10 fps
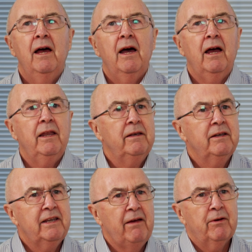And
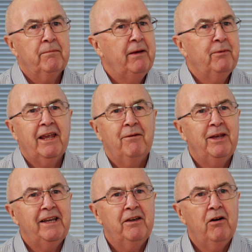Devon, maybe give me
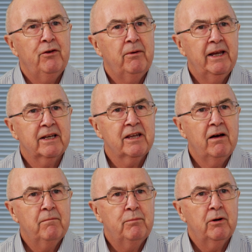another
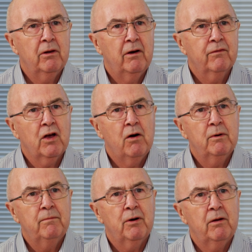example of
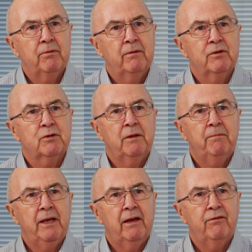common problems with
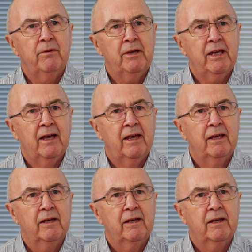PFMEA.